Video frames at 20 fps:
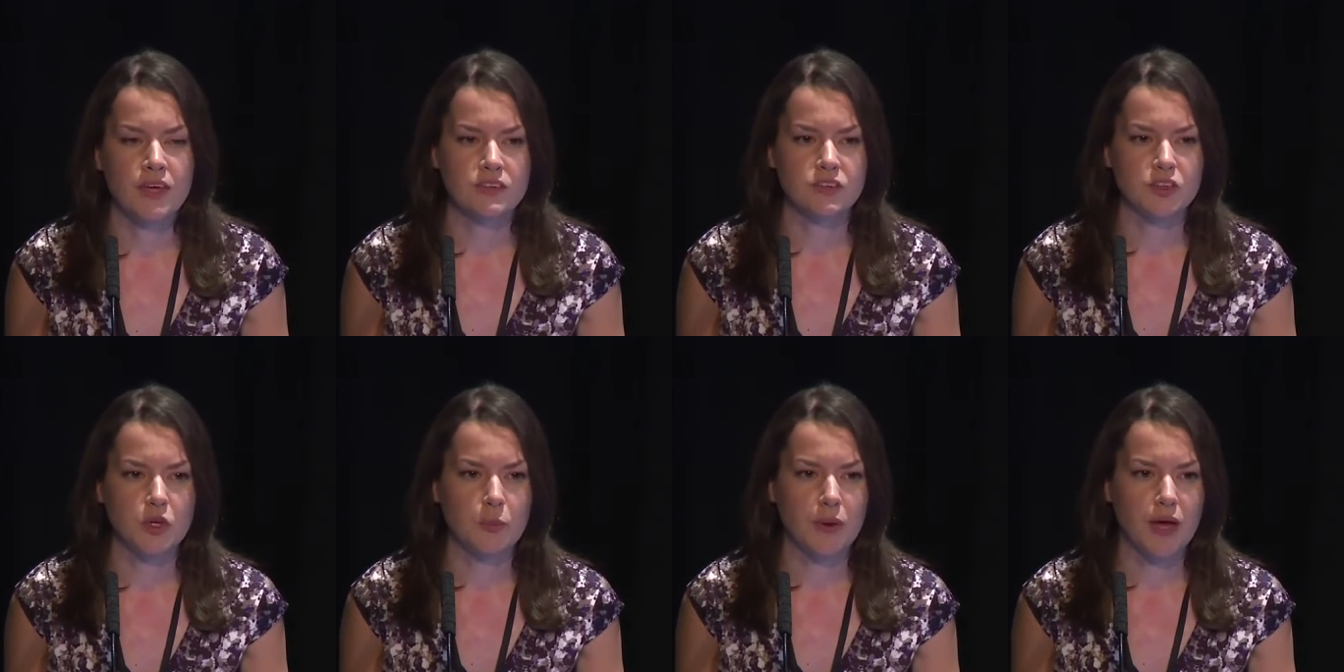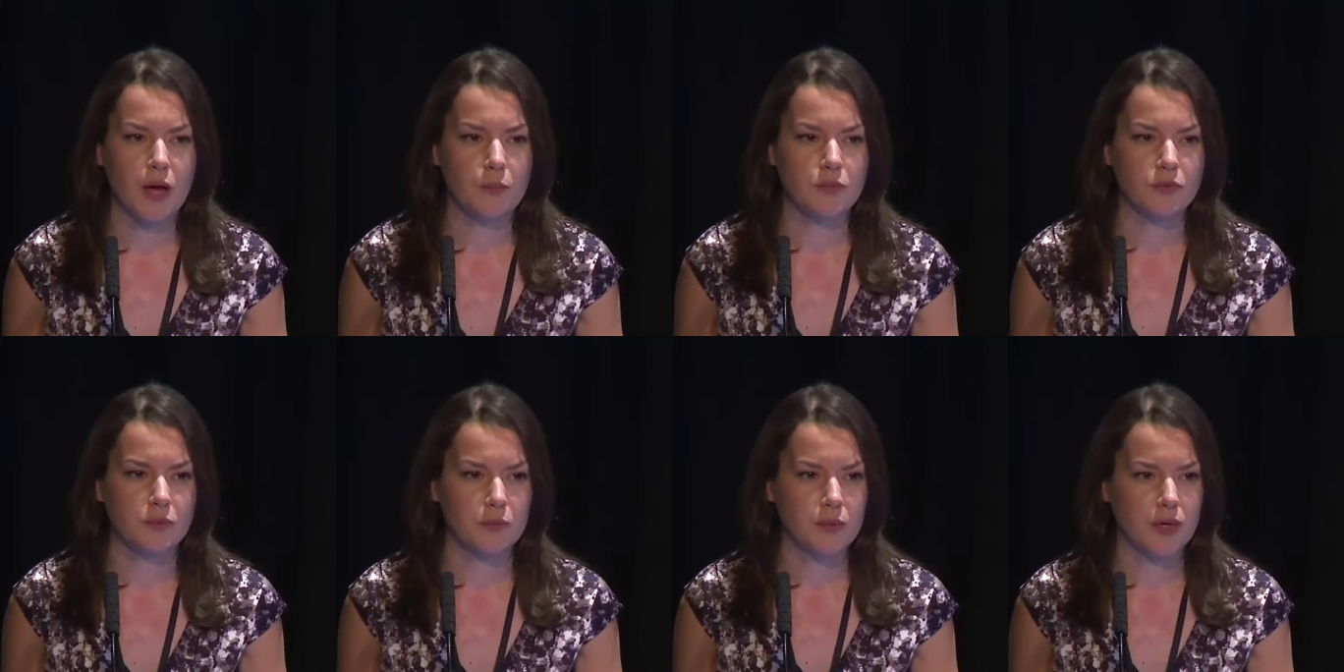So
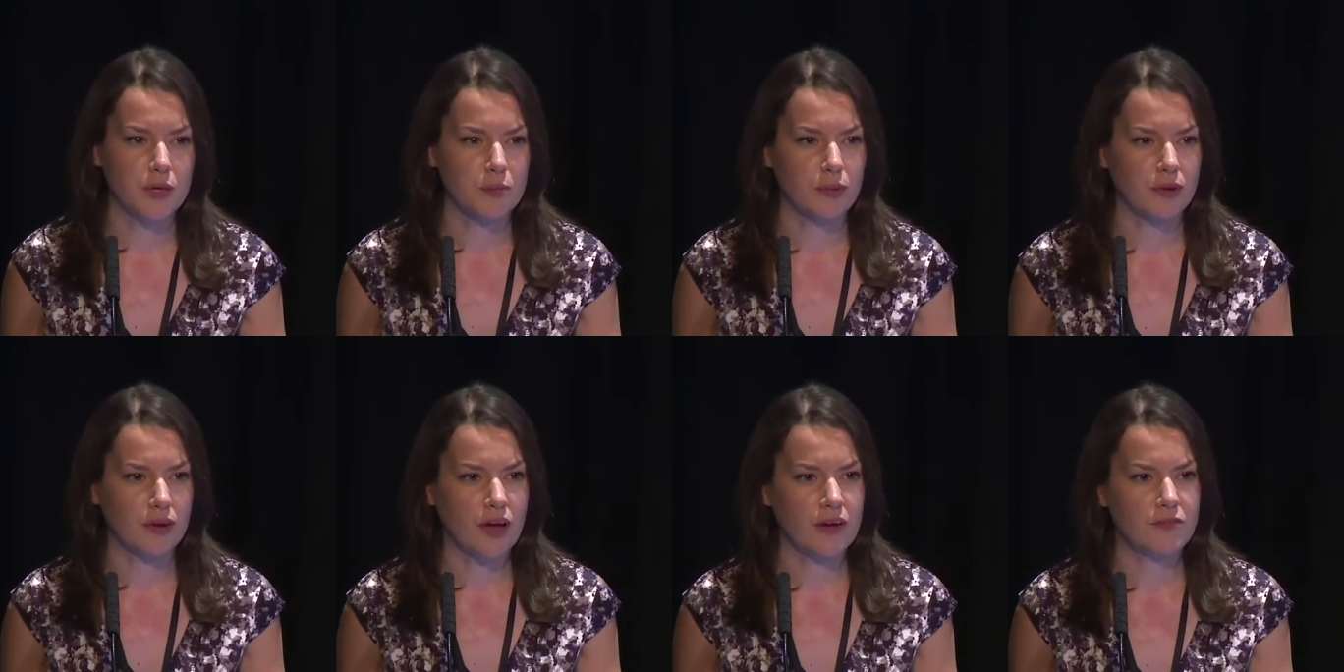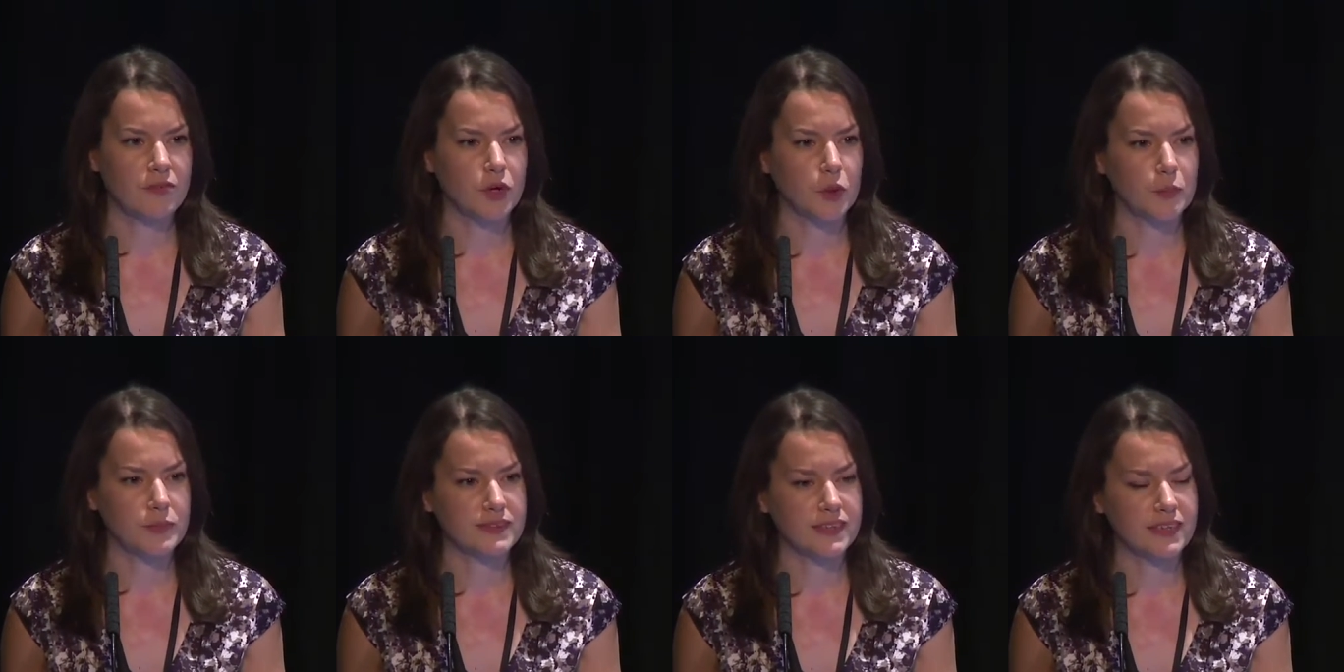perhaps when people are
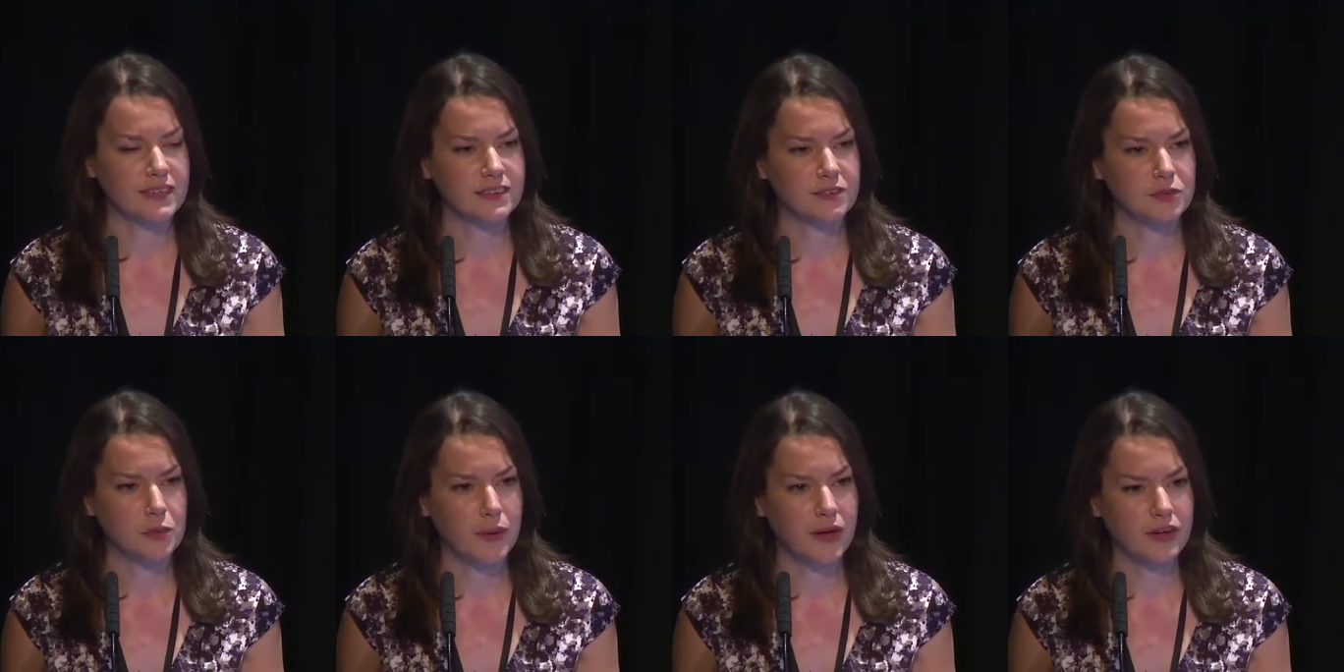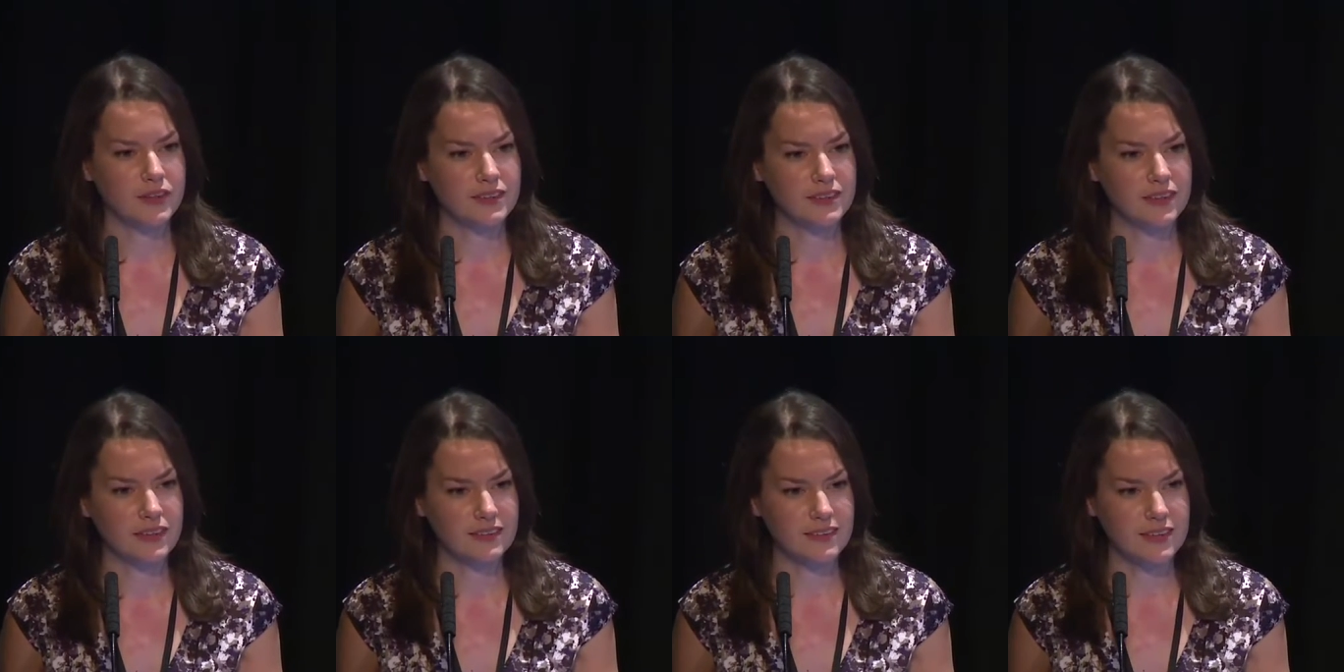very obsessive
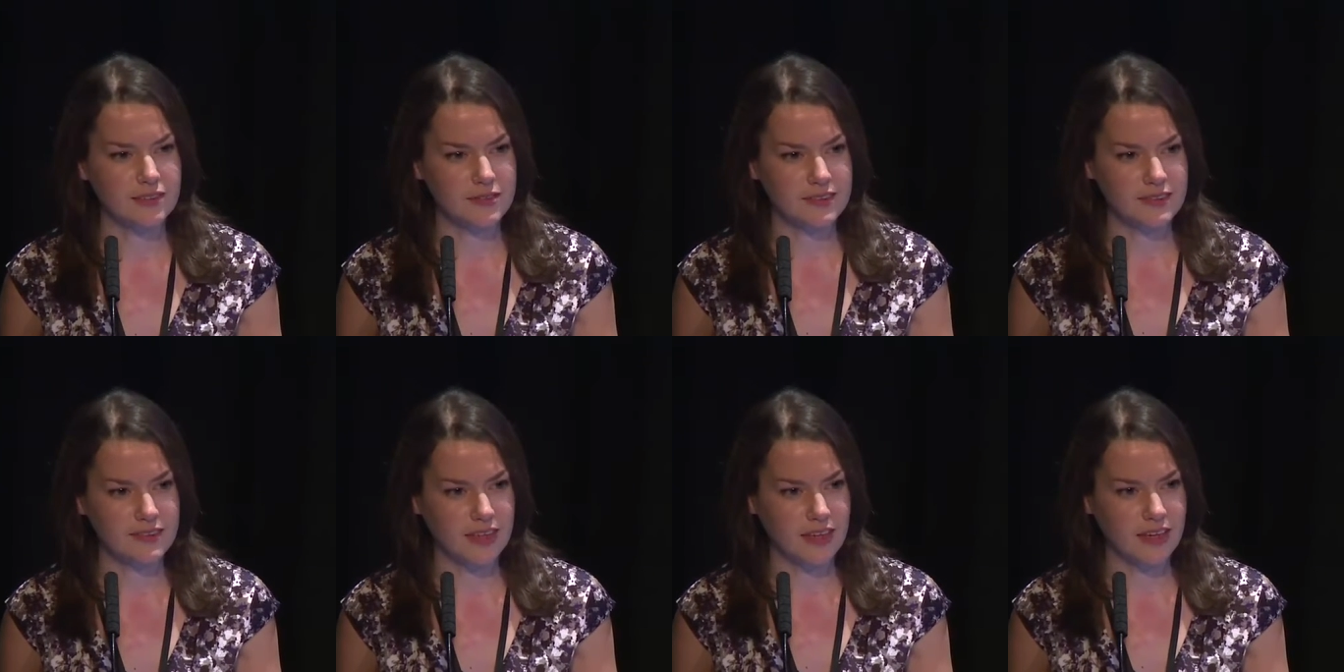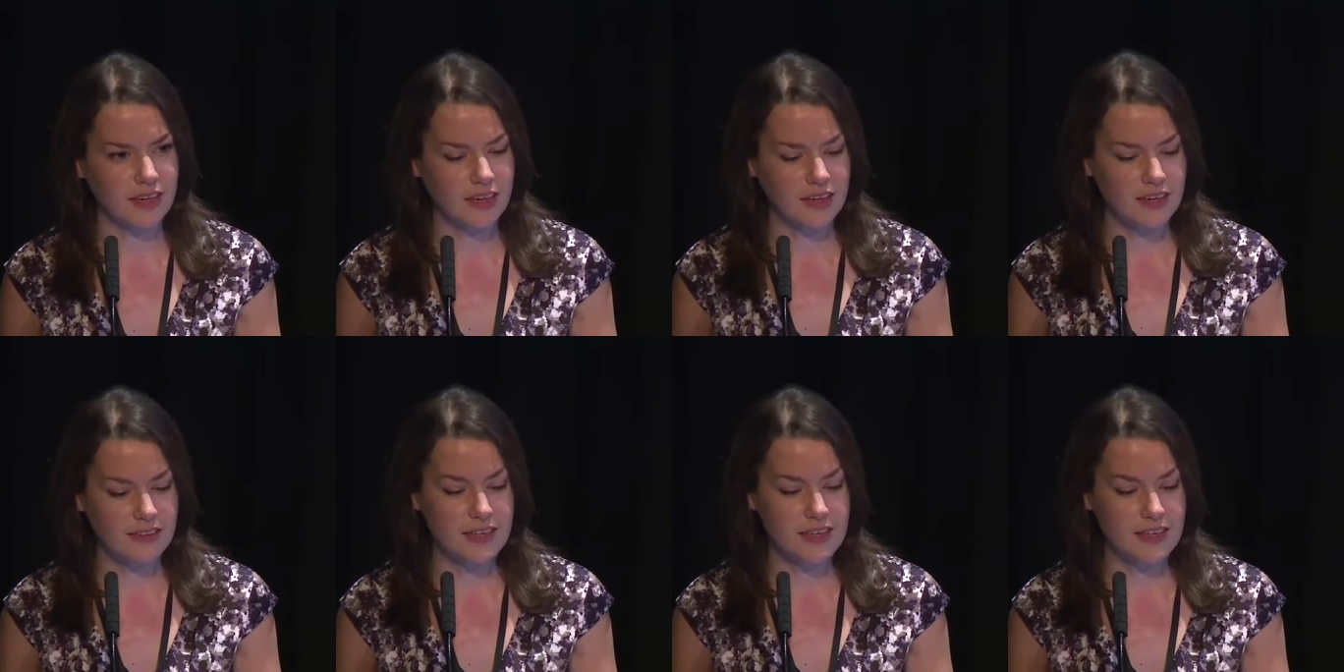about an activity,